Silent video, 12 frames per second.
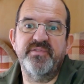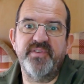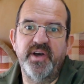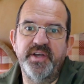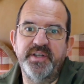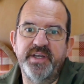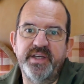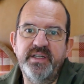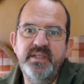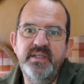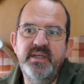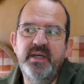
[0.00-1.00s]
finding,
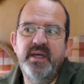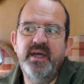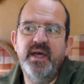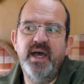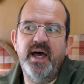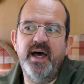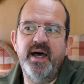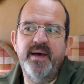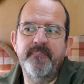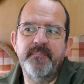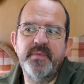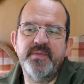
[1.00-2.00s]

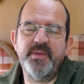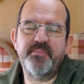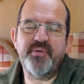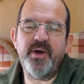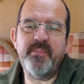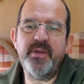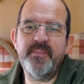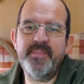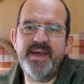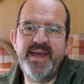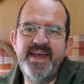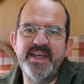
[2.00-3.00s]
the problem
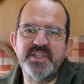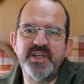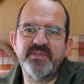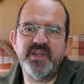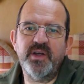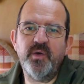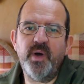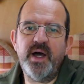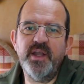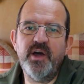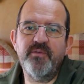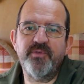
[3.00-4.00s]
is I've done quite a
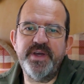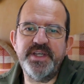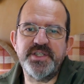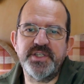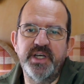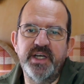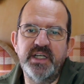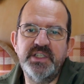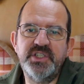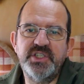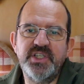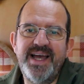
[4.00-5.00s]
lot of
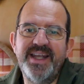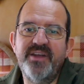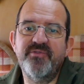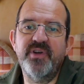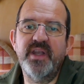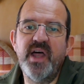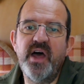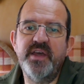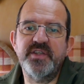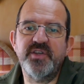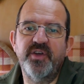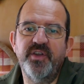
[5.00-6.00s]
research and it
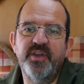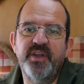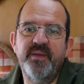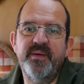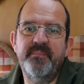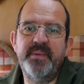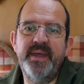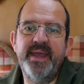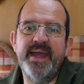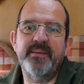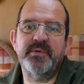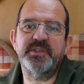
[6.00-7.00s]
relies on being
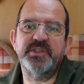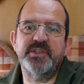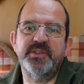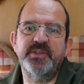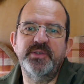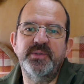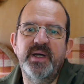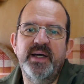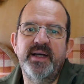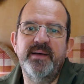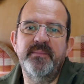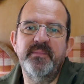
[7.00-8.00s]
able
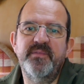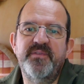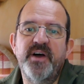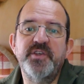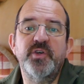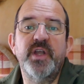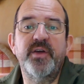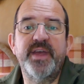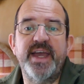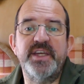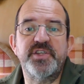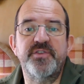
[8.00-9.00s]
to find your
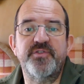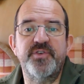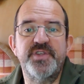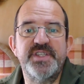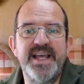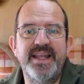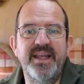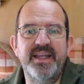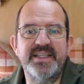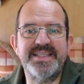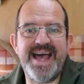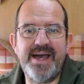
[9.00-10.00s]
location through cellular
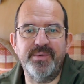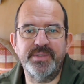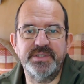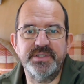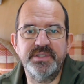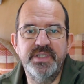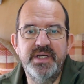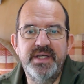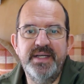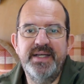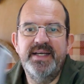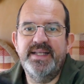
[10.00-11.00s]
towers.
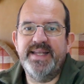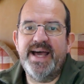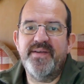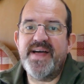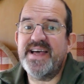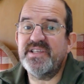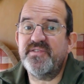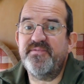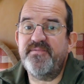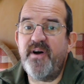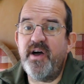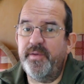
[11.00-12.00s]
Now that's
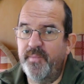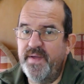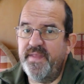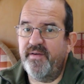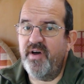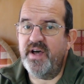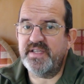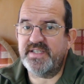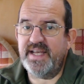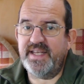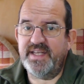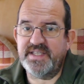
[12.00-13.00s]
fine when there are
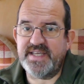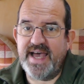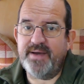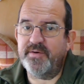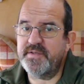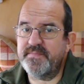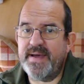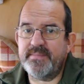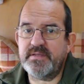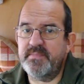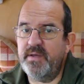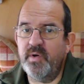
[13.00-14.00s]
cellular towers.
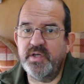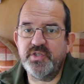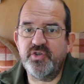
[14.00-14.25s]
Maps.me works